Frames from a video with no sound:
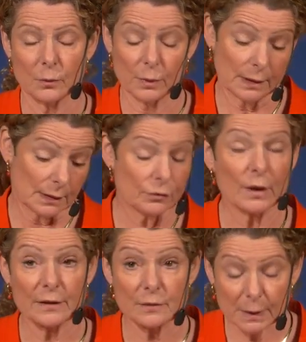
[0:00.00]
with, if you
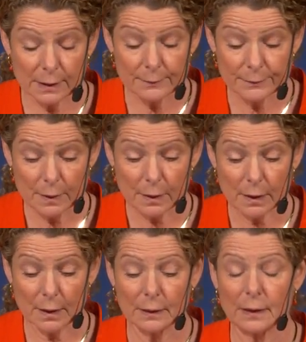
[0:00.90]
ask me,
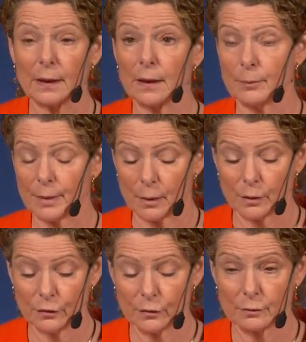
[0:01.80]
unclear
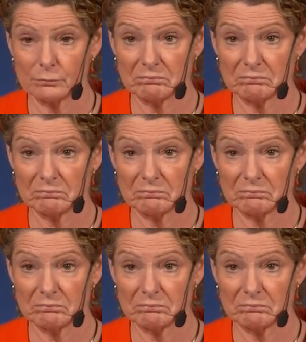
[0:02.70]
powers,